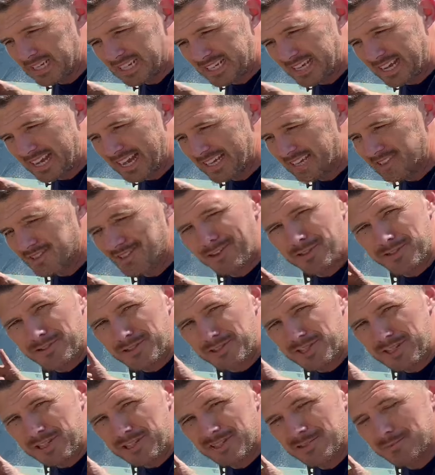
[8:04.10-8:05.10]
to add another
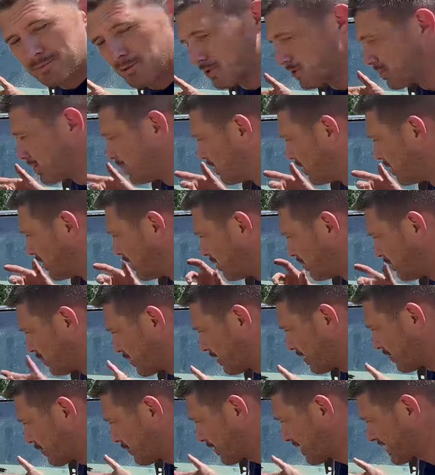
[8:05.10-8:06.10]
shim or
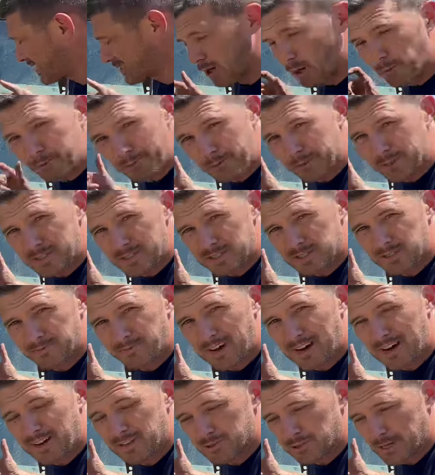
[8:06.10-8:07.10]
whatever it is. Hopefully it just
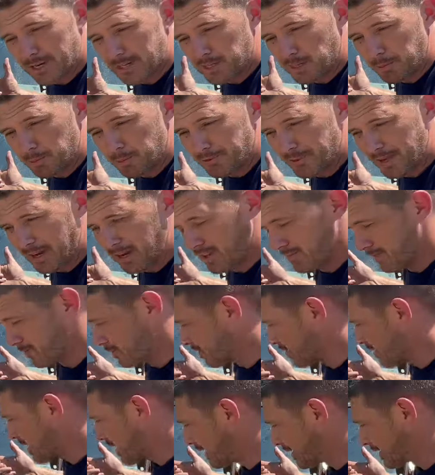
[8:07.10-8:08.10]
fires right up without even
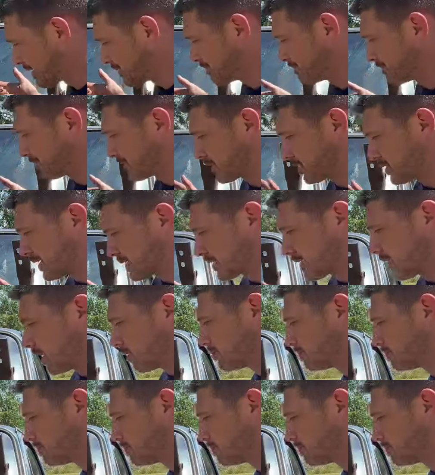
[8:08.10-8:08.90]
grinding. So let's go.